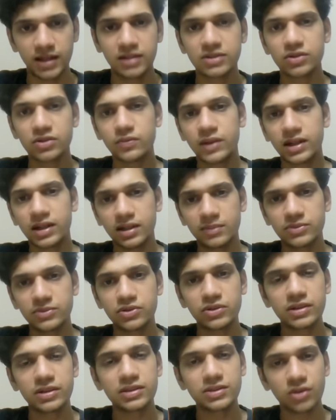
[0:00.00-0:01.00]
So when it comes
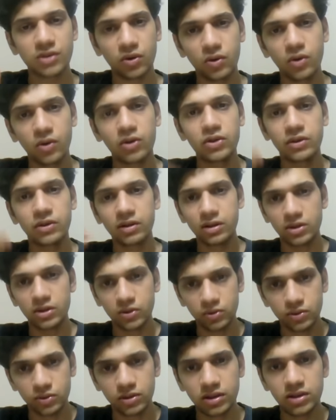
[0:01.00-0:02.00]
to this, all you can
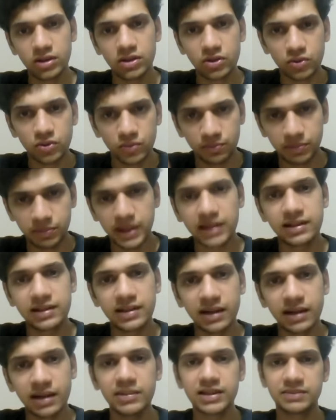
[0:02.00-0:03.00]
do to beat
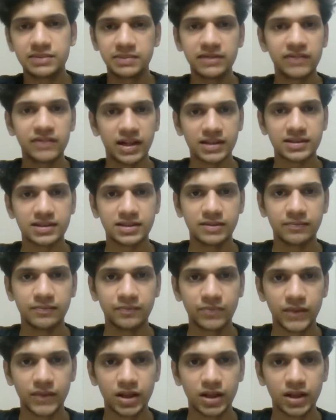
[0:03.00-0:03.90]
them is be faster.